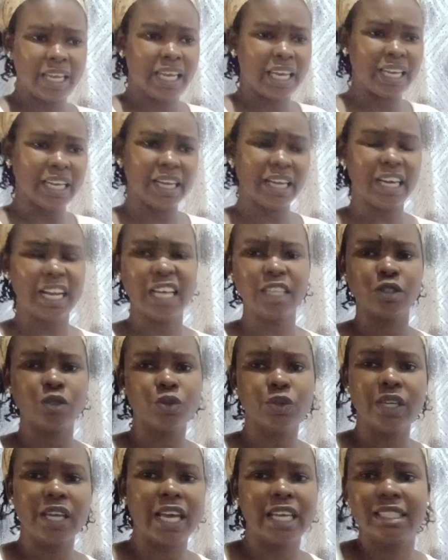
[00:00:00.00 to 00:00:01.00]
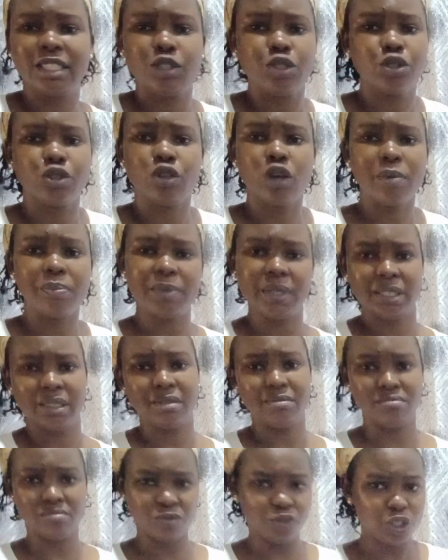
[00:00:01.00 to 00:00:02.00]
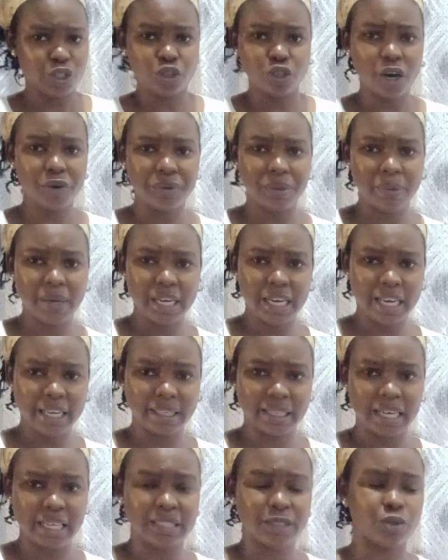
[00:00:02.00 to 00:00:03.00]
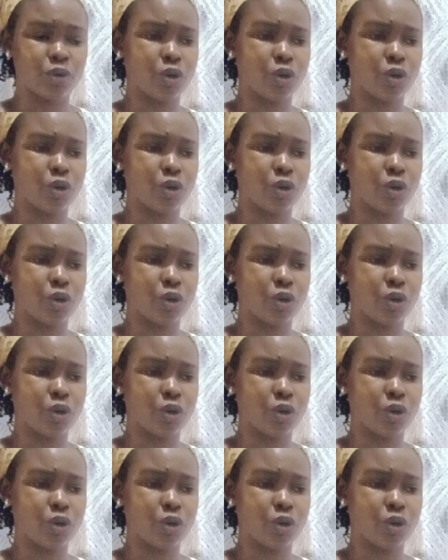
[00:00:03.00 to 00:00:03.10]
in another 2 years, it should not remain like that.